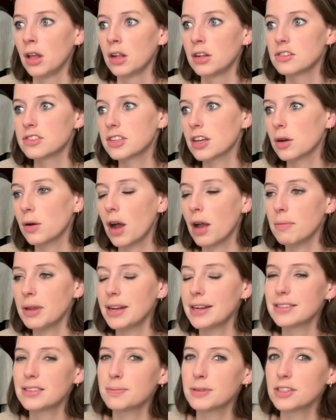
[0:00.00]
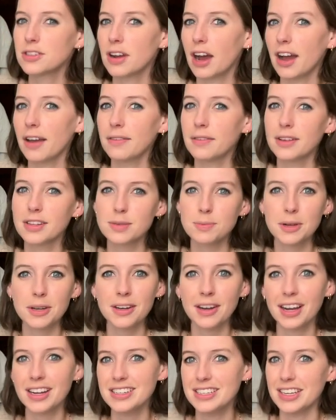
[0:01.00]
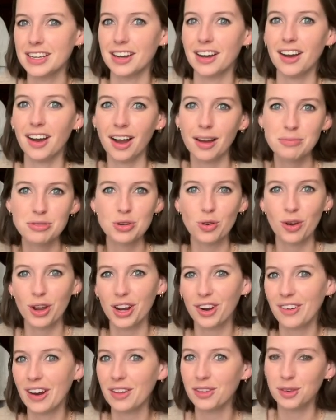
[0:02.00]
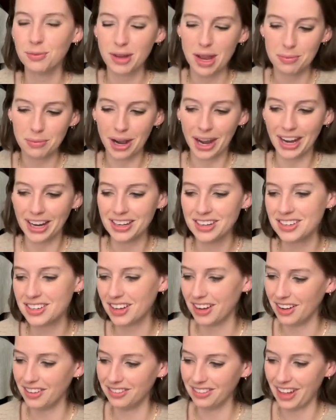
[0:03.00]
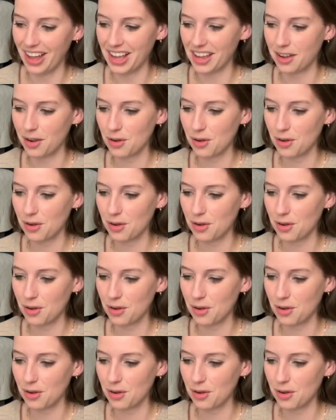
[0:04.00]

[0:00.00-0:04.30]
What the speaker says: So, I mean, it's been an idea I'm toying around in my mind of like,